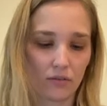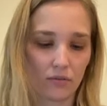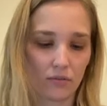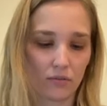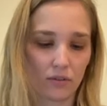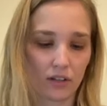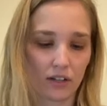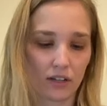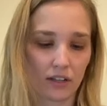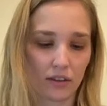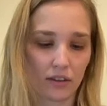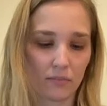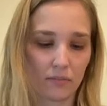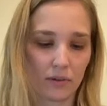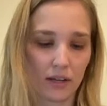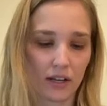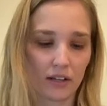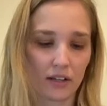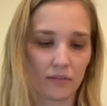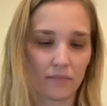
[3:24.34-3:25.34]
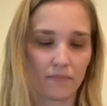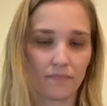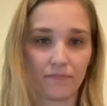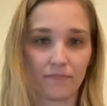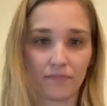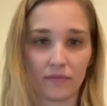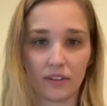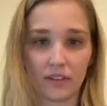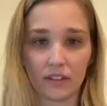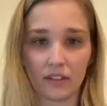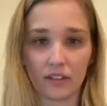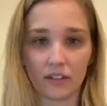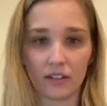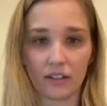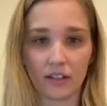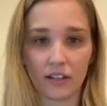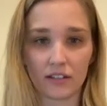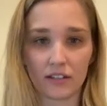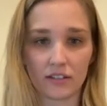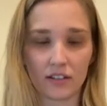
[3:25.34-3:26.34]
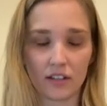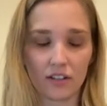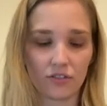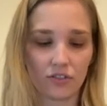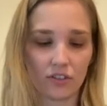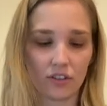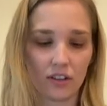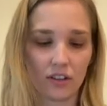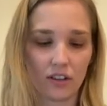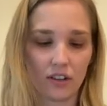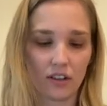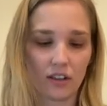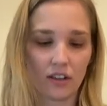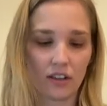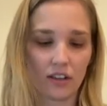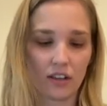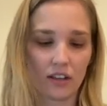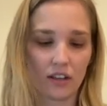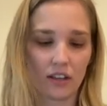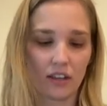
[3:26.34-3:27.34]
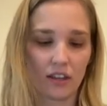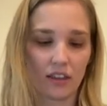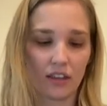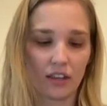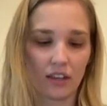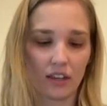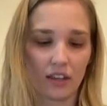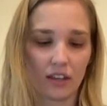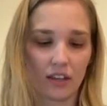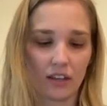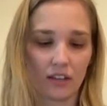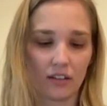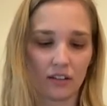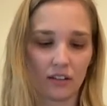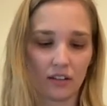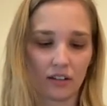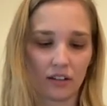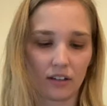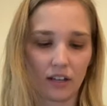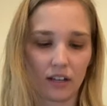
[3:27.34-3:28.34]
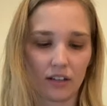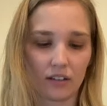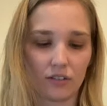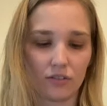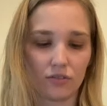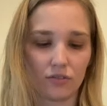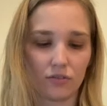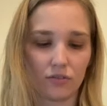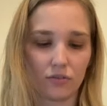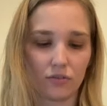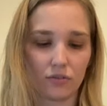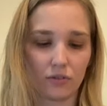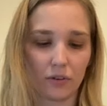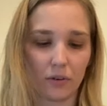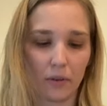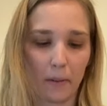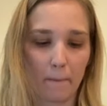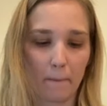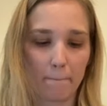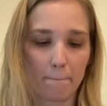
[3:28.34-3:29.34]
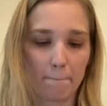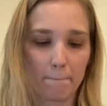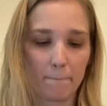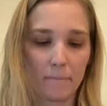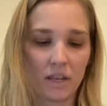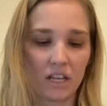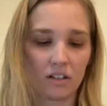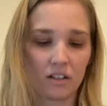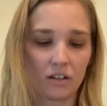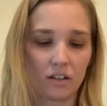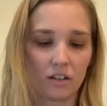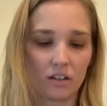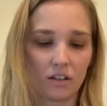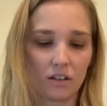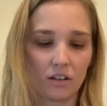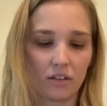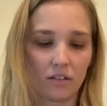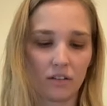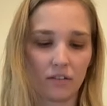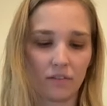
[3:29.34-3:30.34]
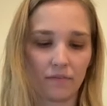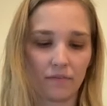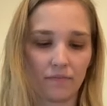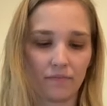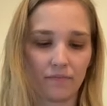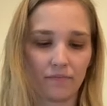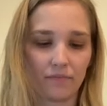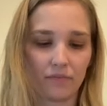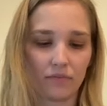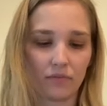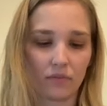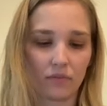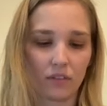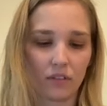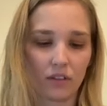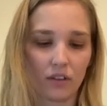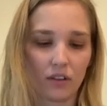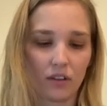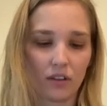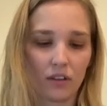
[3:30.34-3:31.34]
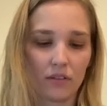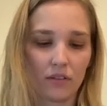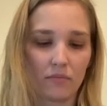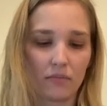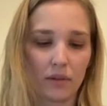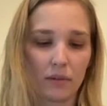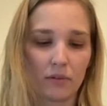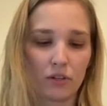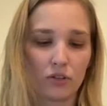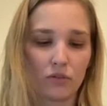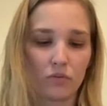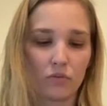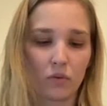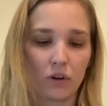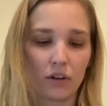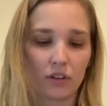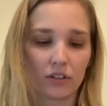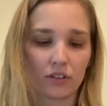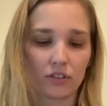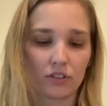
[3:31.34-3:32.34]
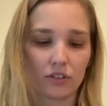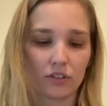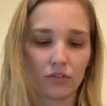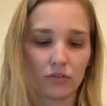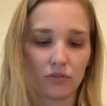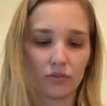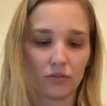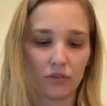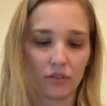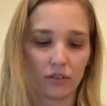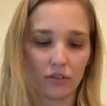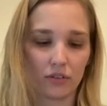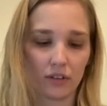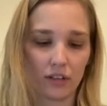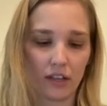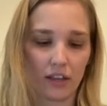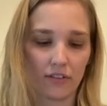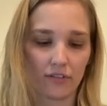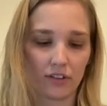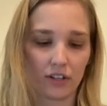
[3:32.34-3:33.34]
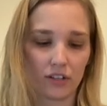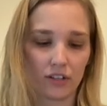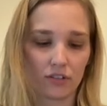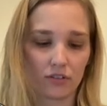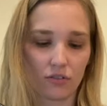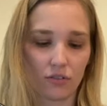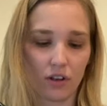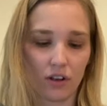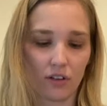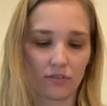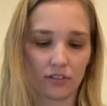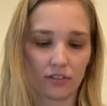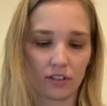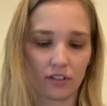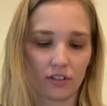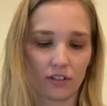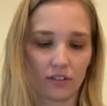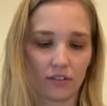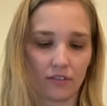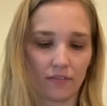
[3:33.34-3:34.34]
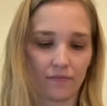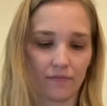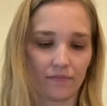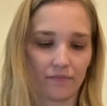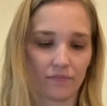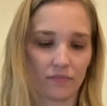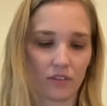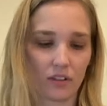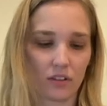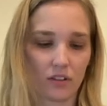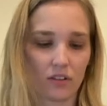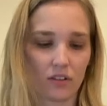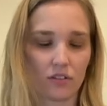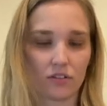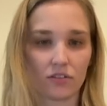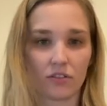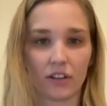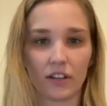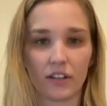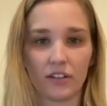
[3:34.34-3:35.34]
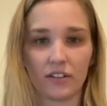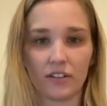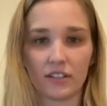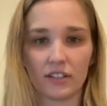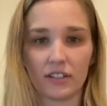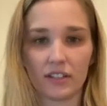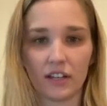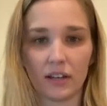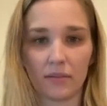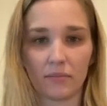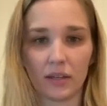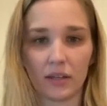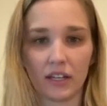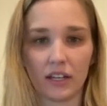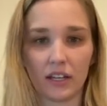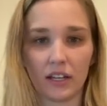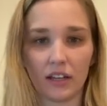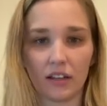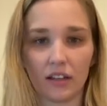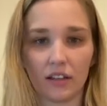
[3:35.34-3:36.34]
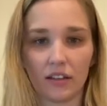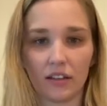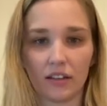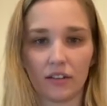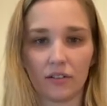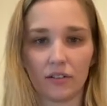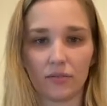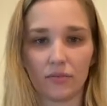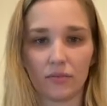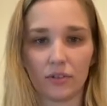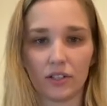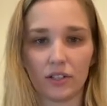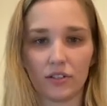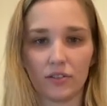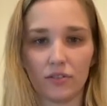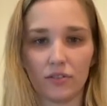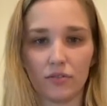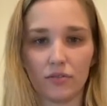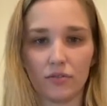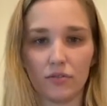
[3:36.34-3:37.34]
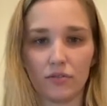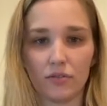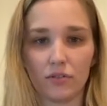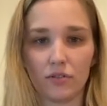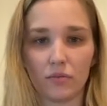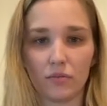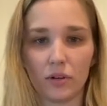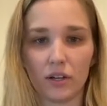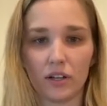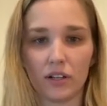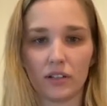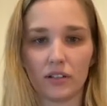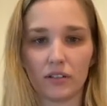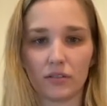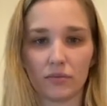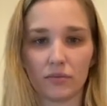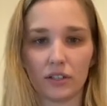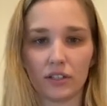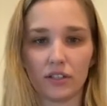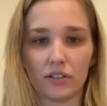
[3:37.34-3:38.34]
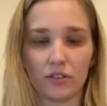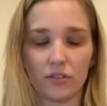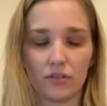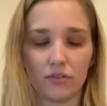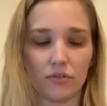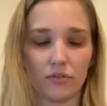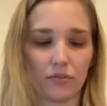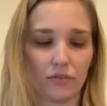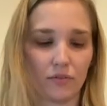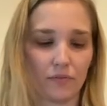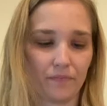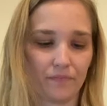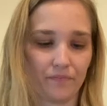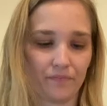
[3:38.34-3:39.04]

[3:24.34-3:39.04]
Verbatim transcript: one on the bottom, as such. And then kind of do middle, maybe do one or two every so often. So you can see I'm making one, two, to one, to one, two.